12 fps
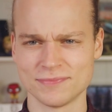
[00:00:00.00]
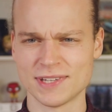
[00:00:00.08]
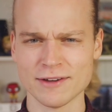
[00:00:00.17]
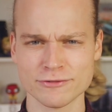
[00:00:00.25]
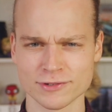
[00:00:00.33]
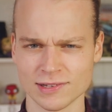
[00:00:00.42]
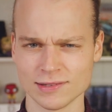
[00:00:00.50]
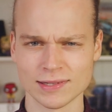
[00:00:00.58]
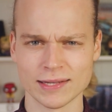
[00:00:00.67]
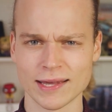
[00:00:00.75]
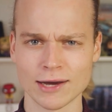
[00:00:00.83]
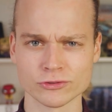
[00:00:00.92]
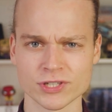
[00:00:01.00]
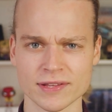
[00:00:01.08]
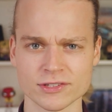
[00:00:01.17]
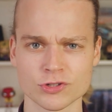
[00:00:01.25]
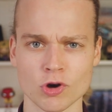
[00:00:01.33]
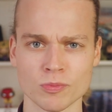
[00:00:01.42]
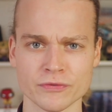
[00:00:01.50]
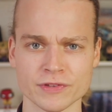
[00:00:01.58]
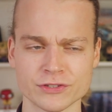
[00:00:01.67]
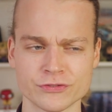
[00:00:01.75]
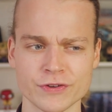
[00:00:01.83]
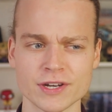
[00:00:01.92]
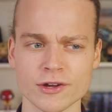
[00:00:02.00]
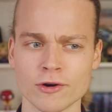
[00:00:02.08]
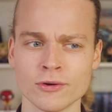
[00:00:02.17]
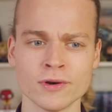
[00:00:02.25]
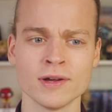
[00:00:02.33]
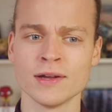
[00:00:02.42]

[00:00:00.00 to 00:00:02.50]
definitely outside the scope of this video,